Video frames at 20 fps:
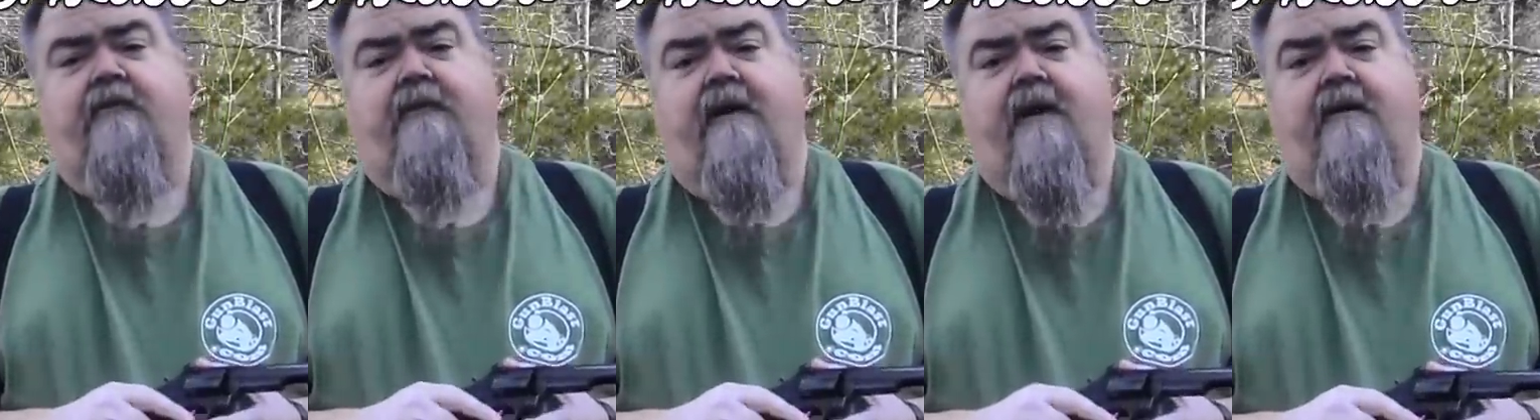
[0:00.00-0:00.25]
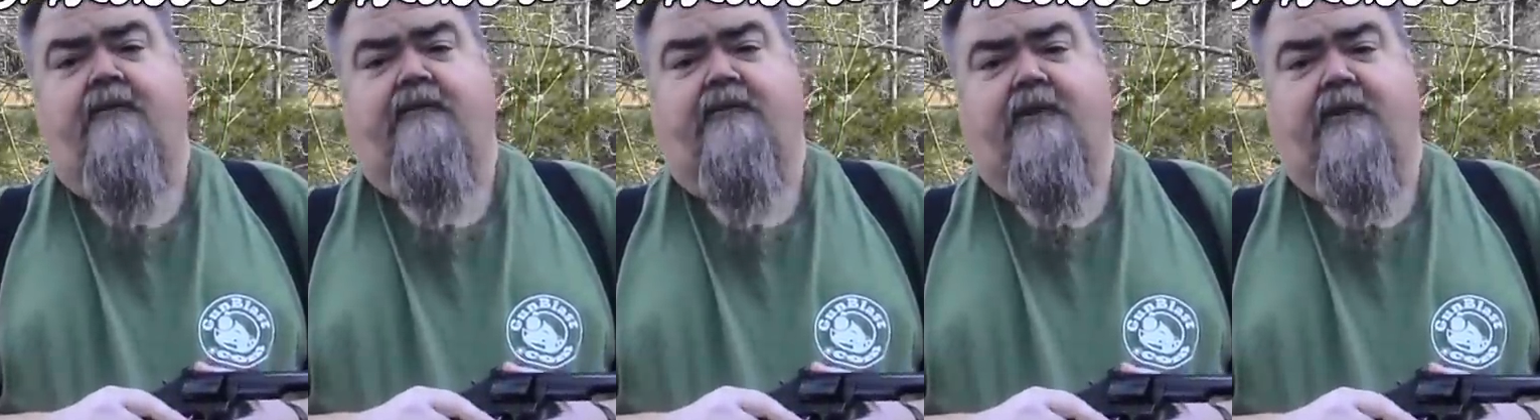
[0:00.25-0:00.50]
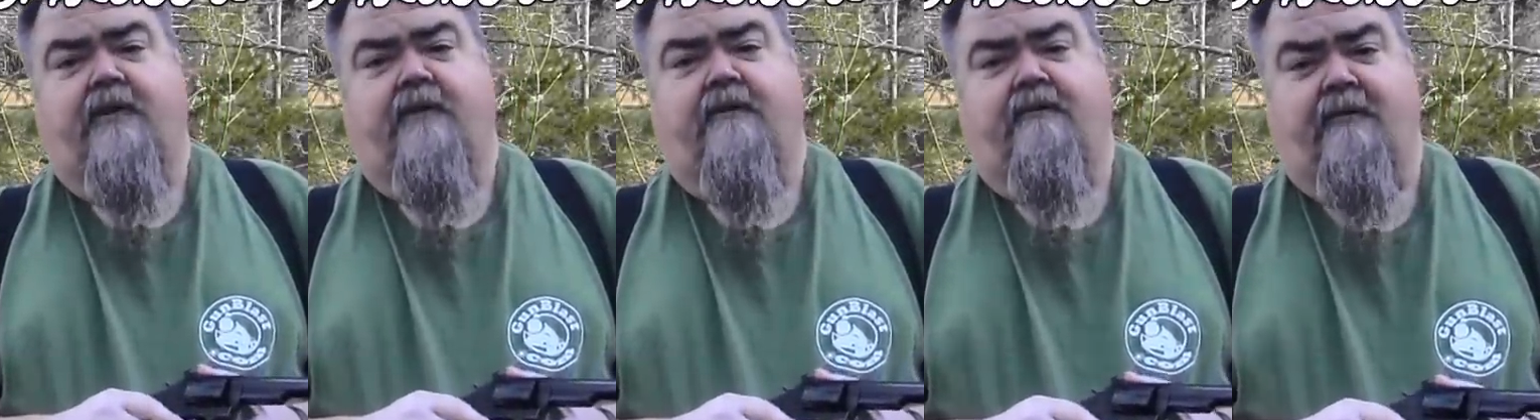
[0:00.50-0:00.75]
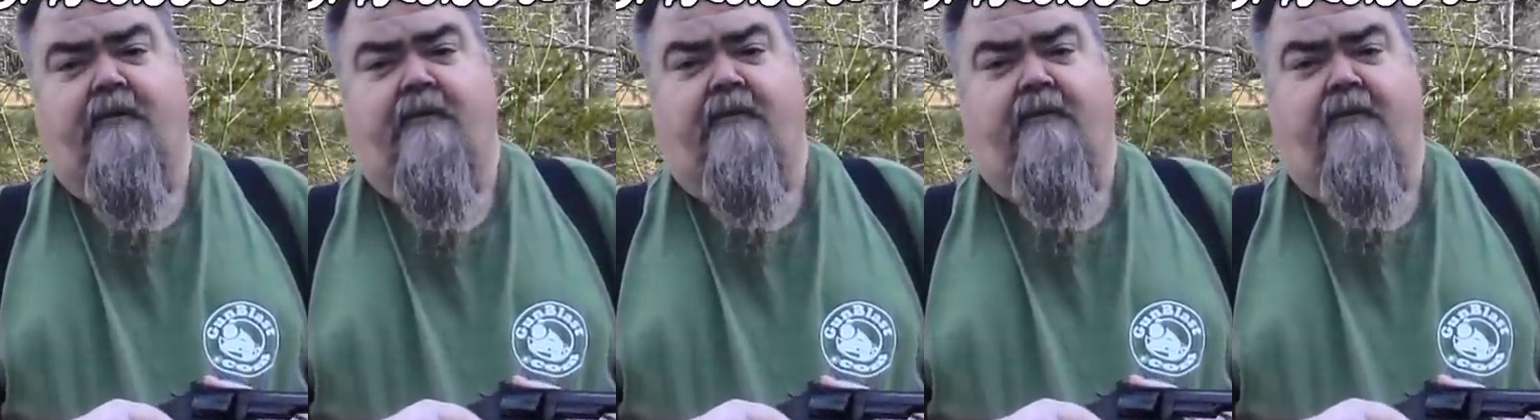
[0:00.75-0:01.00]
revolvers,
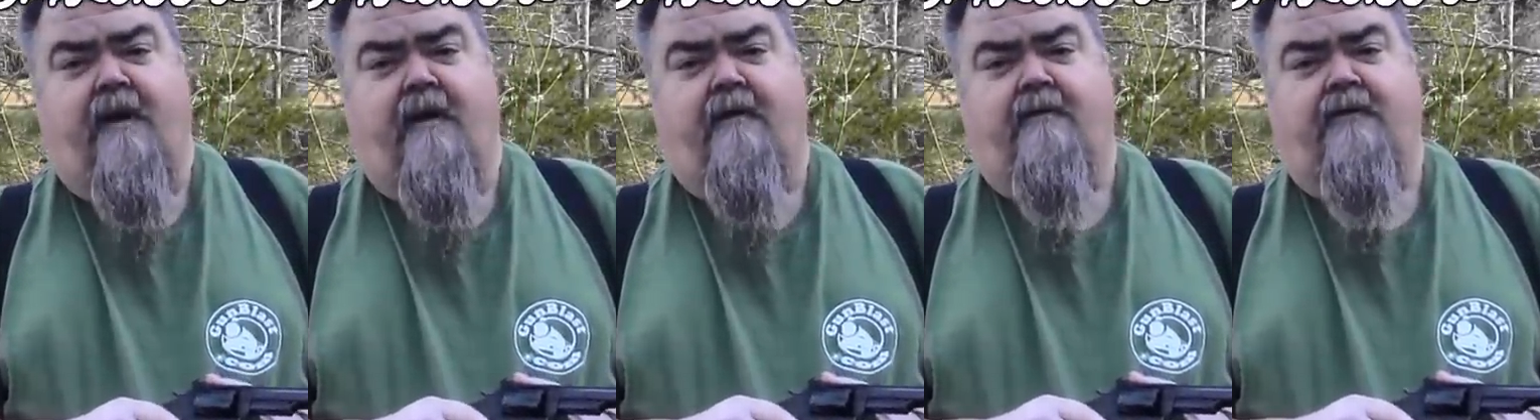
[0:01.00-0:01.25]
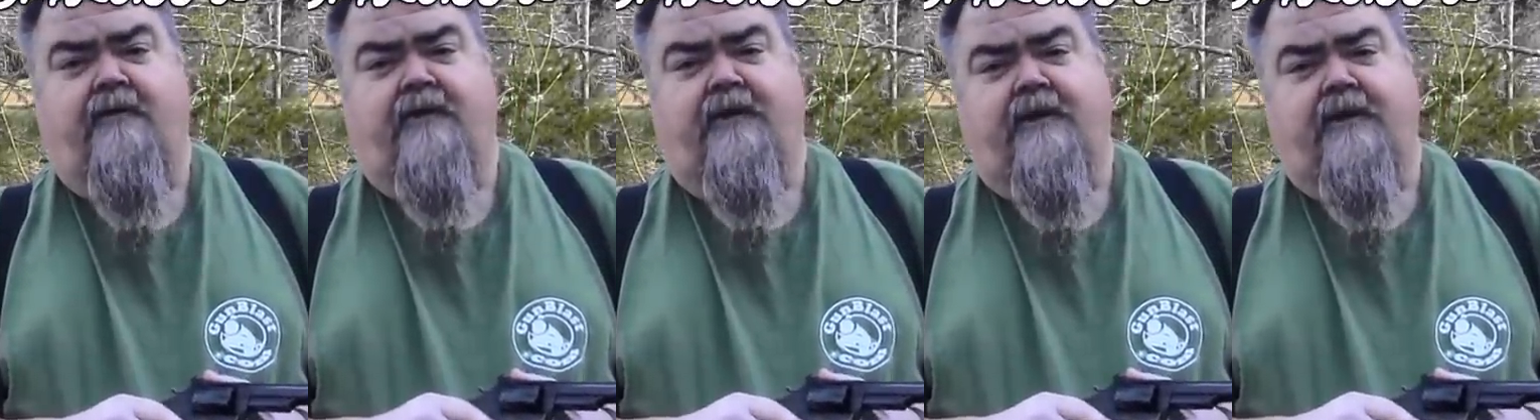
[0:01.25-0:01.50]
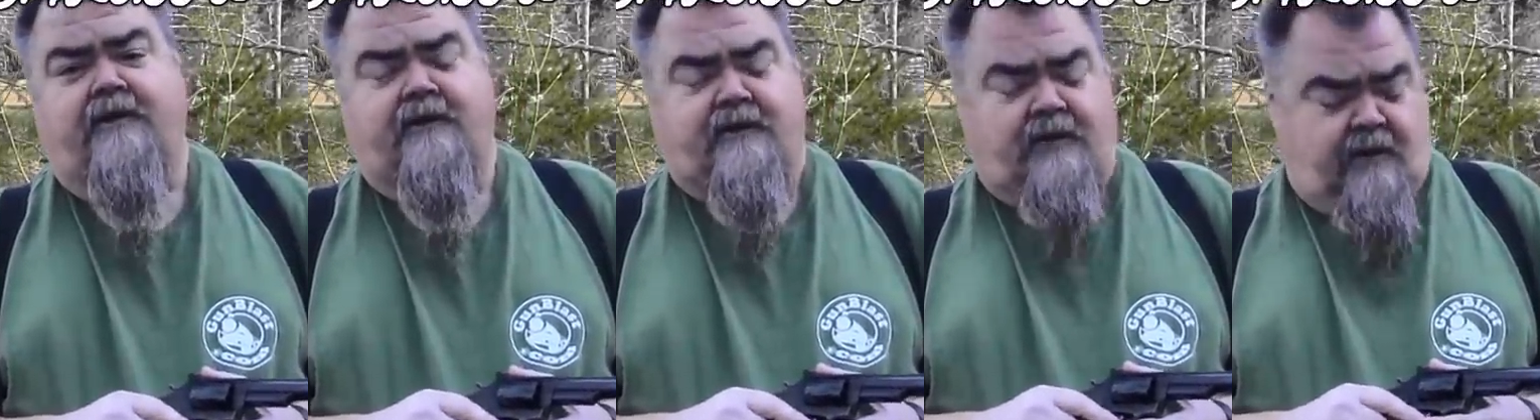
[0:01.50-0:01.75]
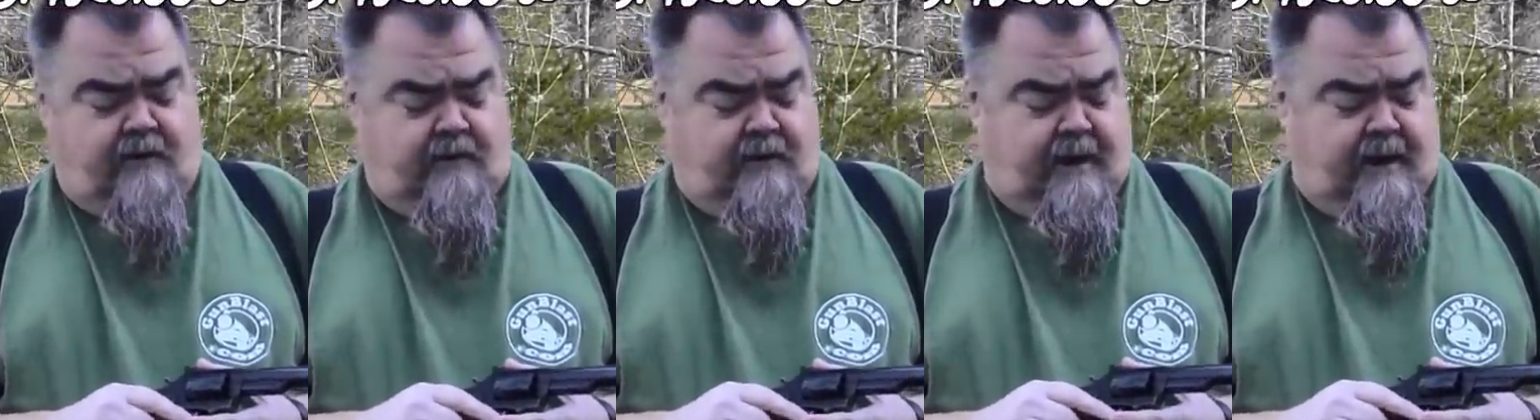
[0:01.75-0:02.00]
revolvers are
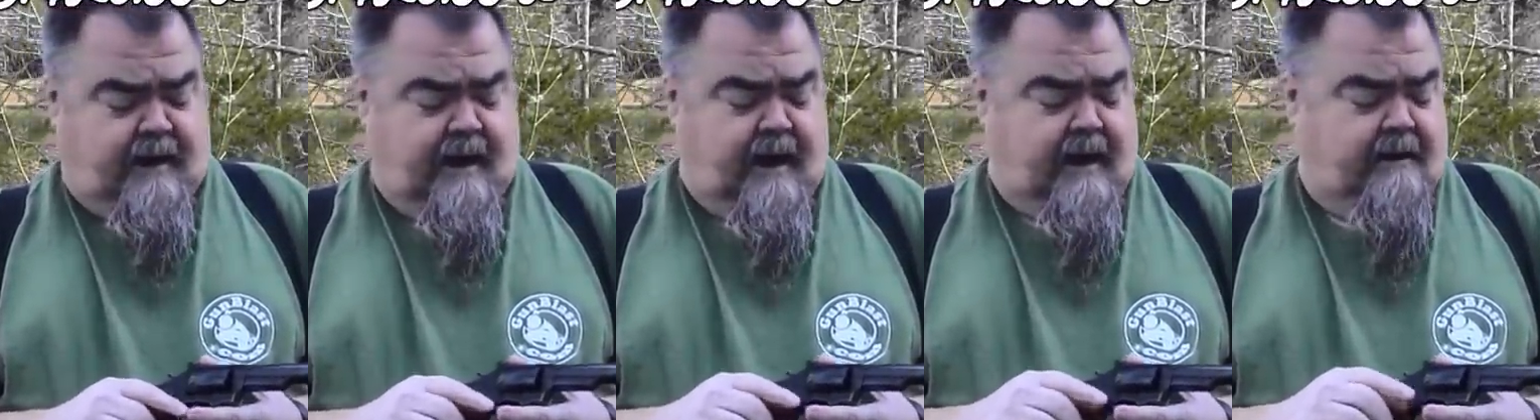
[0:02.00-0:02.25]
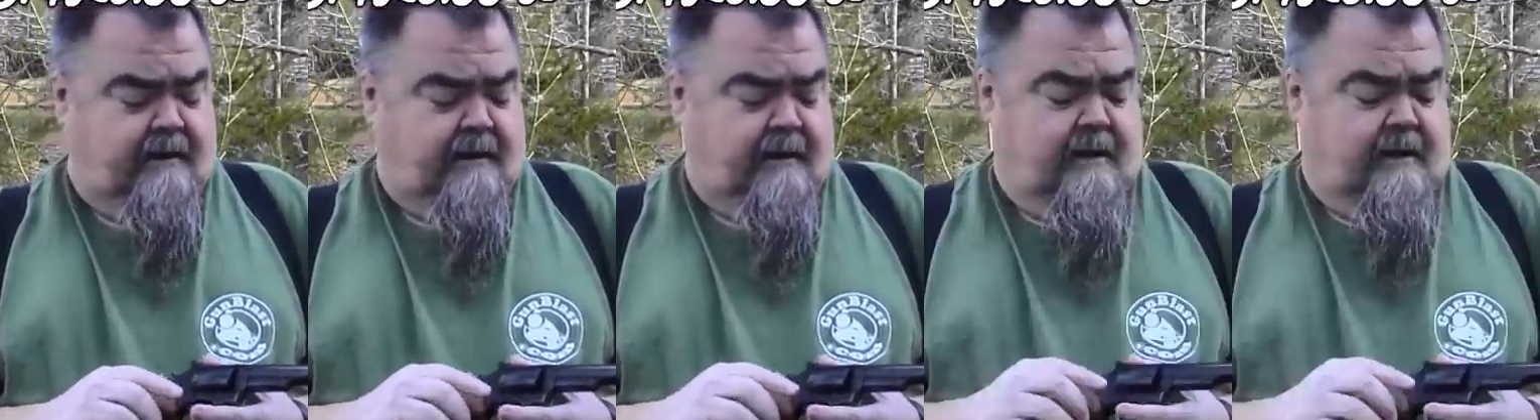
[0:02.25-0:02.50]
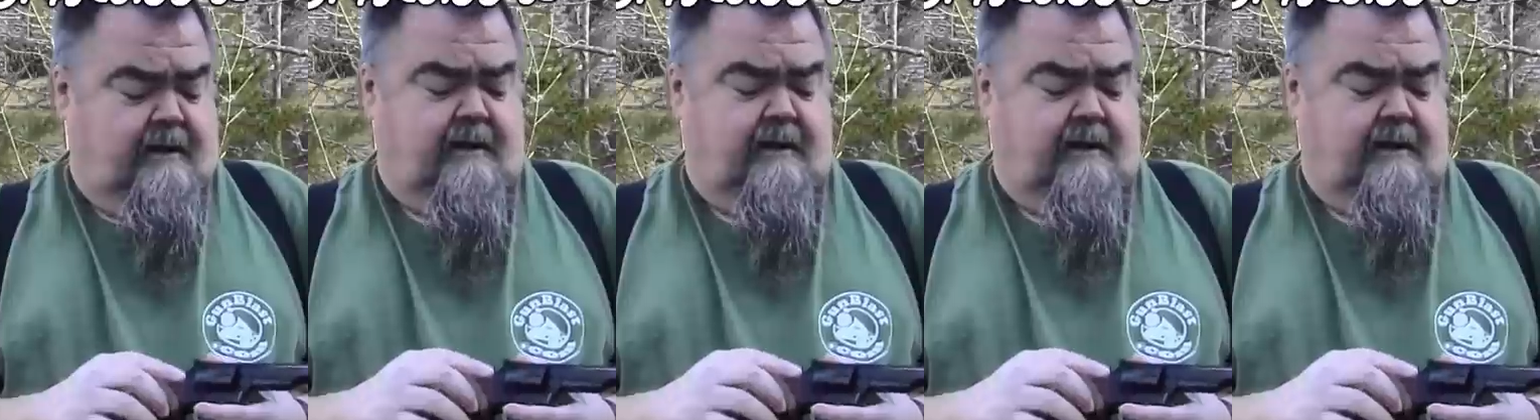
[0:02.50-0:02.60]
concerned, they got